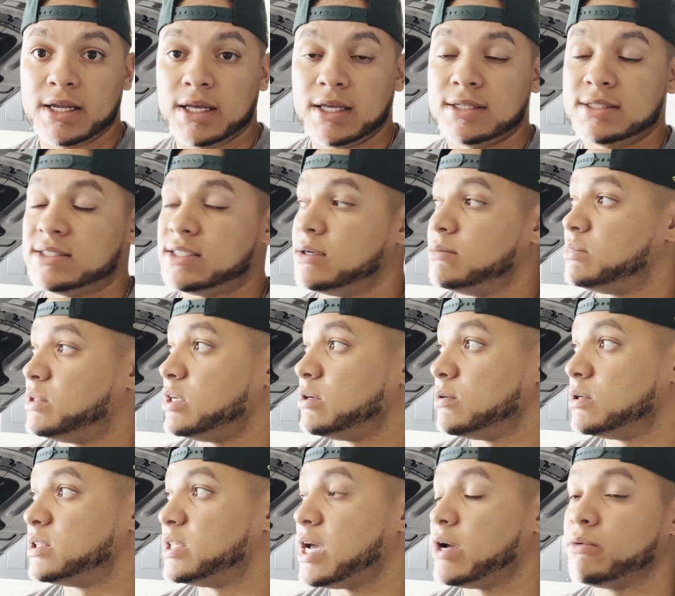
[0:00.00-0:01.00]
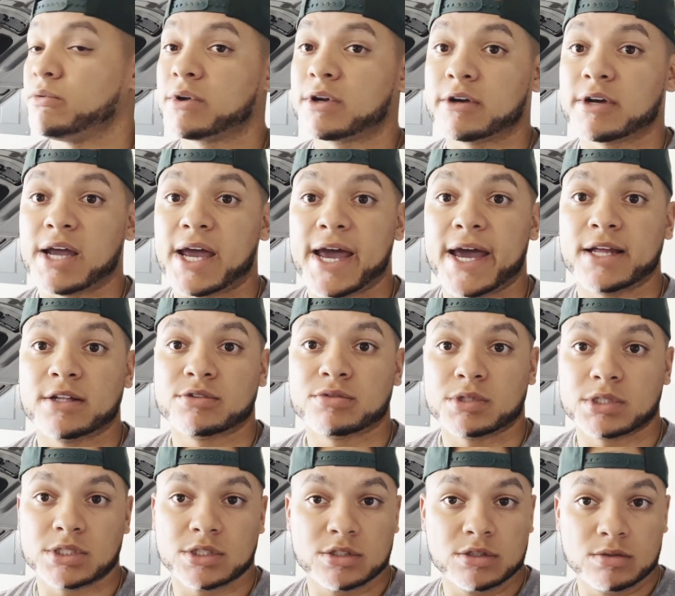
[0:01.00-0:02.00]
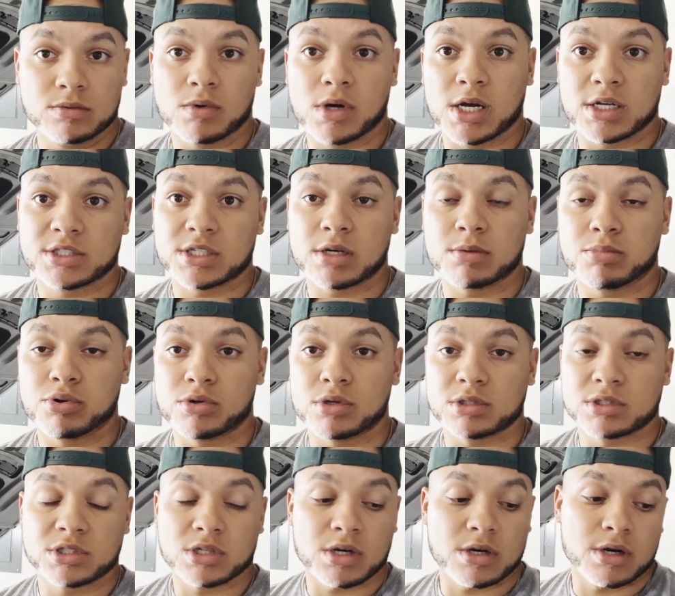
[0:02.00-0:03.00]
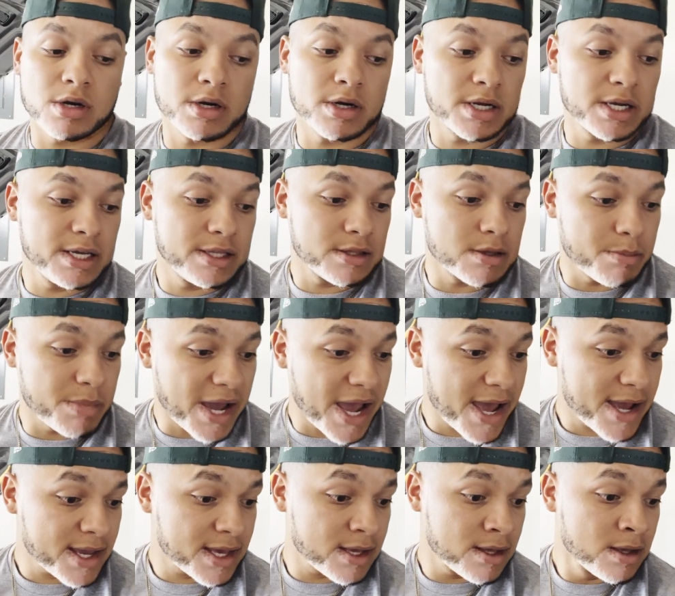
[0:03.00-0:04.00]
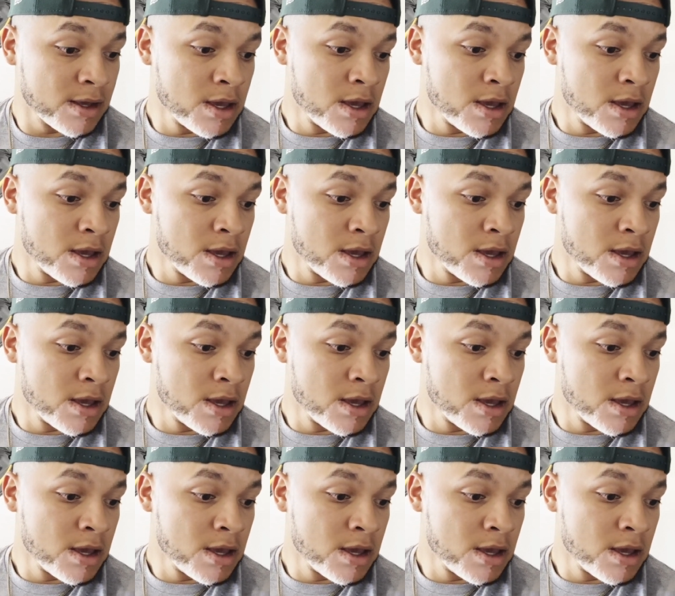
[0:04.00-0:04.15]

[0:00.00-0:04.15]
And same thing with that rear hatch where the two washout ports are in the back.